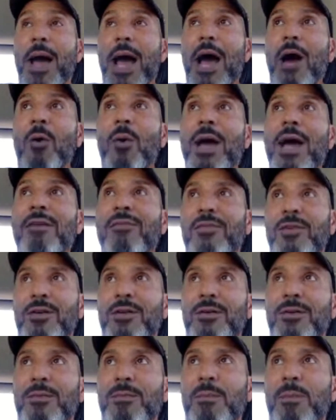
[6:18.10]
However,
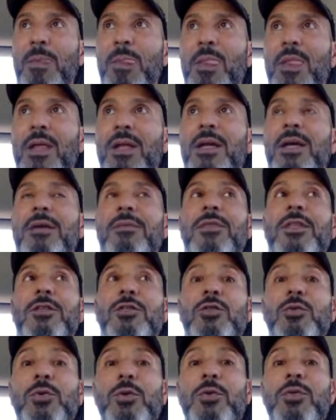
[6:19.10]
the
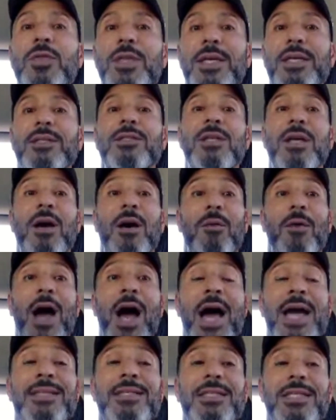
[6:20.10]
truth is
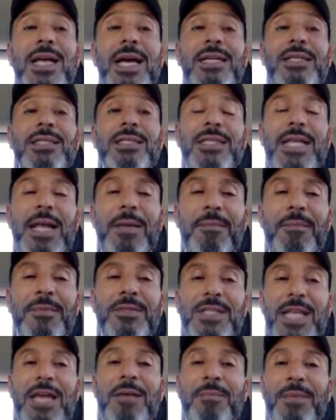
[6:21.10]
Einstein's
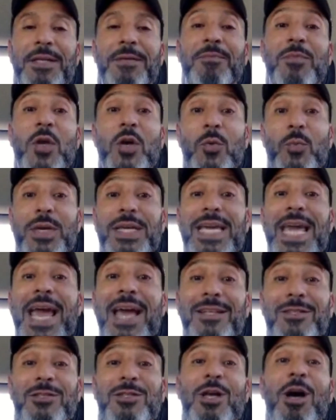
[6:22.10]
statement, we
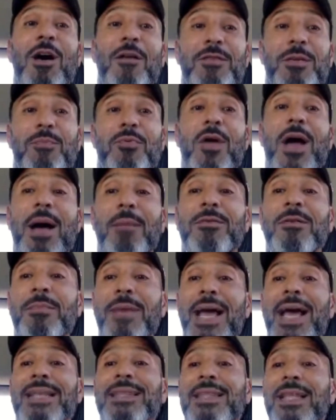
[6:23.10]
can't solve the
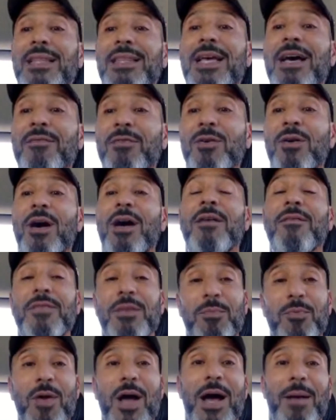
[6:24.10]
problem at the level of
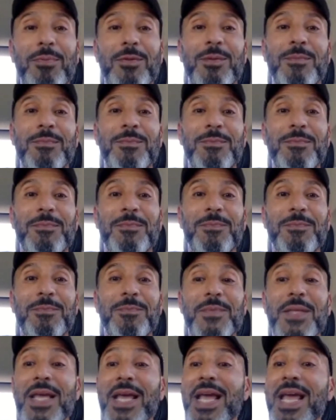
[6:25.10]
the problem.
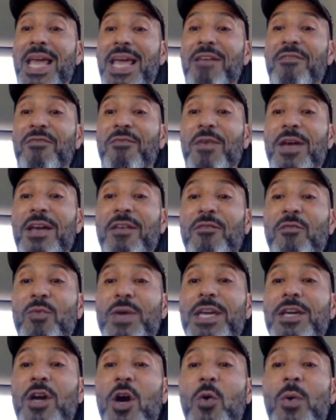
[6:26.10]
If
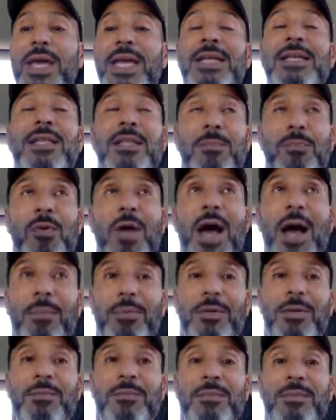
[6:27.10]
we go into the
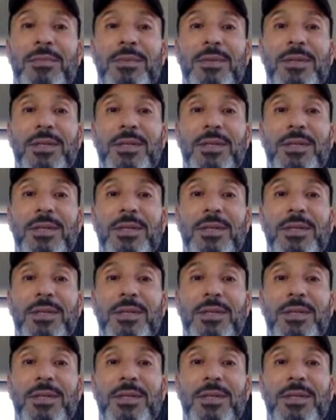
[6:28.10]
problem,